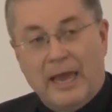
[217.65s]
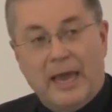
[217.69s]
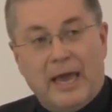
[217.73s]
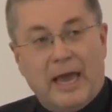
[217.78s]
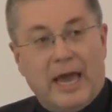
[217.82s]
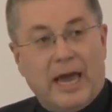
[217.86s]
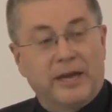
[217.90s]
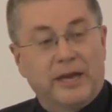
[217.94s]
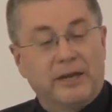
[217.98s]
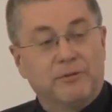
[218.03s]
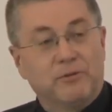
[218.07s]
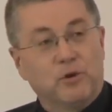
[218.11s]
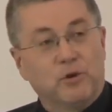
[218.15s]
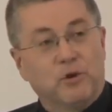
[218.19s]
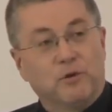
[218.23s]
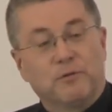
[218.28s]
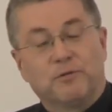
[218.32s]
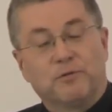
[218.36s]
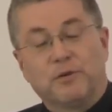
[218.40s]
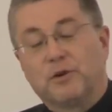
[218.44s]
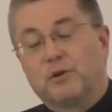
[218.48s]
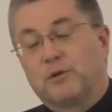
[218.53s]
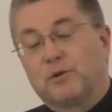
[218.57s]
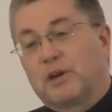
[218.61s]
Any of you who
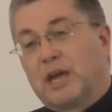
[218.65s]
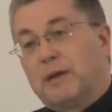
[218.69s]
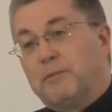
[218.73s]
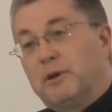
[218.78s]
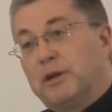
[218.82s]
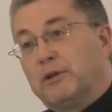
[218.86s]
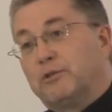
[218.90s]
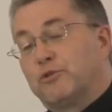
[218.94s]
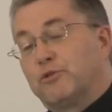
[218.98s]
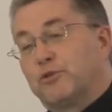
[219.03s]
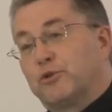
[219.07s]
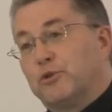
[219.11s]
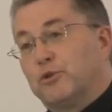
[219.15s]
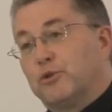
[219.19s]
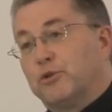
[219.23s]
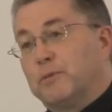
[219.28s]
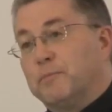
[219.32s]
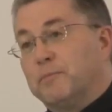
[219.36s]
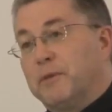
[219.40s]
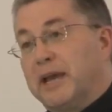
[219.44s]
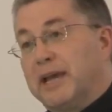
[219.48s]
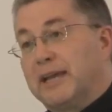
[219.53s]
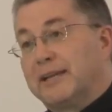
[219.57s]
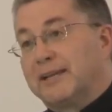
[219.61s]
came in through the
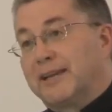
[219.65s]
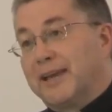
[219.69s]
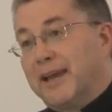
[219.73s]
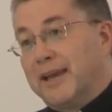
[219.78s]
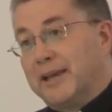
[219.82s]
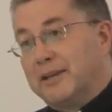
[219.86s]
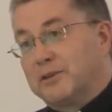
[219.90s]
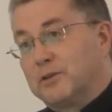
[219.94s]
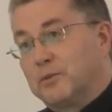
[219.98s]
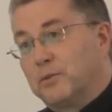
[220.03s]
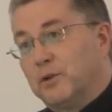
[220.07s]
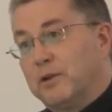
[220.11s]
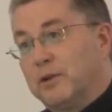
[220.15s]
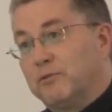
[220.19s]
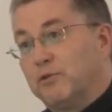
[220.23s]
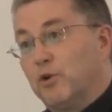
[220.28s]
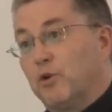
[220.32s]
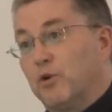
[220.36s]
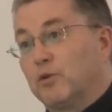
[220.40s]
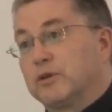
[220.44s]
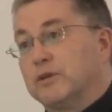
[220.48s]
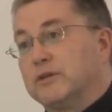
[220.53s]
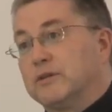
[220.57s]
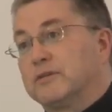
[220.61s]
main gate will have
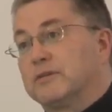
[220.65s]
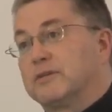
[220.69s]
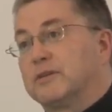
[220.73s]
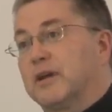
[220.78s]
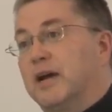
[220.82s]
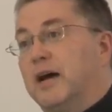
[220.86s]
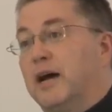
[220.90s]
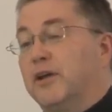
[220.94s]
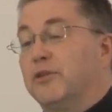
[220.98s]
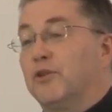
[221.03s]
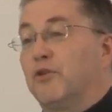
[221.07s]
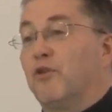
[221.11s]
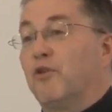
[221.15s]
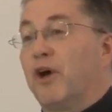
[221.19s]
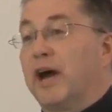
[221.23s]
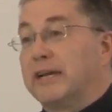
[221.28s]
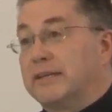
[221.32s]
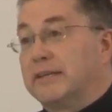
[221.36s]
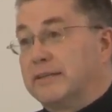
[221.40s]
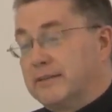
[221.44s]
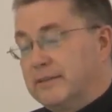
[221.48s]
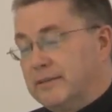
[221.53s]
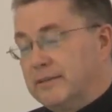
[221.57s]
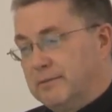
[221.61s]
noticed on the
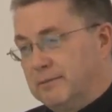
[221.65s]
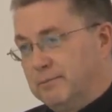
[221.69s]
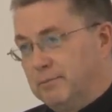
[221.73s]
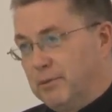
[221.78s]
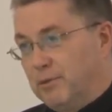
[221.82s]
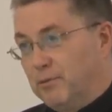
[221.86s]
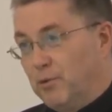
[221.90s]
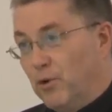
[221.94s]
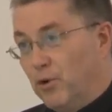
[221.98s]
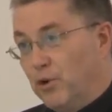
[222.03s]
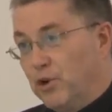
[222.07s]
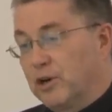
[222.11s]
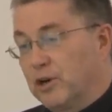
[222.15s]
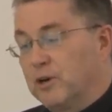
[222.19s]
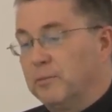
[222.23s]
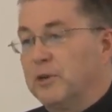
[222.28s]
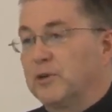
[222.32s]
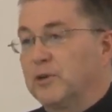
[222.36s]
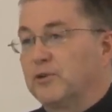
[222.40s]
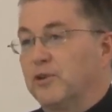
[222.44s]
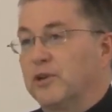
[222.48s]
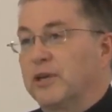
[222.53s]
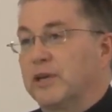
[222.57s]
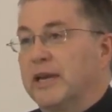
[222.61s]
right, before you come
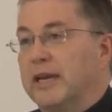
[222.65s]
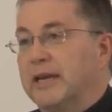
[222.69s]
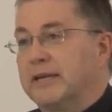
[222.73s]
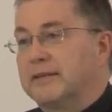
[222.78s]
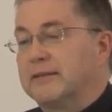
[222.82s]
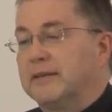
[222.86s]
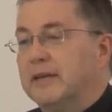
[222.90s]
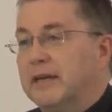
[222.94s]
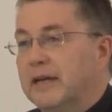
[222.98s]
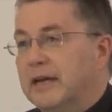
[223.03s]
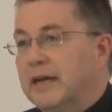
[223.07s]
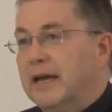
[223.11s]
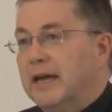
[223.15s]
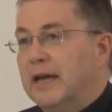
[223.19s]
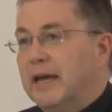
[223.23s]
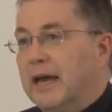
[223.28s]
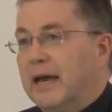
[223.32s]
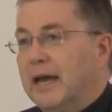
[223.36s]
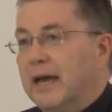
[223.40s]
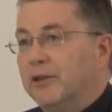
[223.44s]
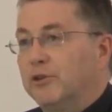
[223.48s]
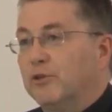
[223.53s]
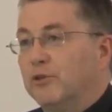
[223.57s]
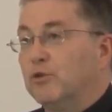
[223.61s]
into the gate,
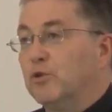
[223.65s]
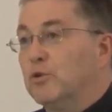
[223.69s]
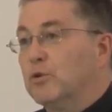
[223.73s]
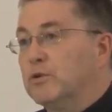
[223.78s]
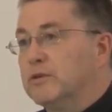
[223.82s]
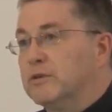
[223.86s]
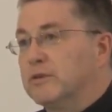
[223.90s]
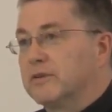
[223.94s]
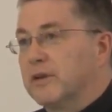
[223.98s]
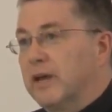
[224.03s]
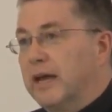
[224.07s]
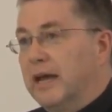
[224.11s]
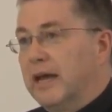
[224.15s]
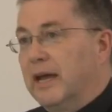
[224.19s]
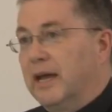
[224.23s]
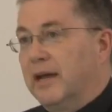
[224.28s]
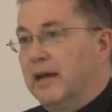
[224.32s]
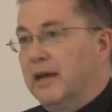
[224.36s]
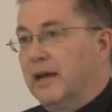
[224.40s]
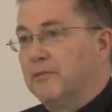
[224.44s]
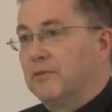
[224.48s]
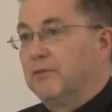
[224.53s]
the ruins of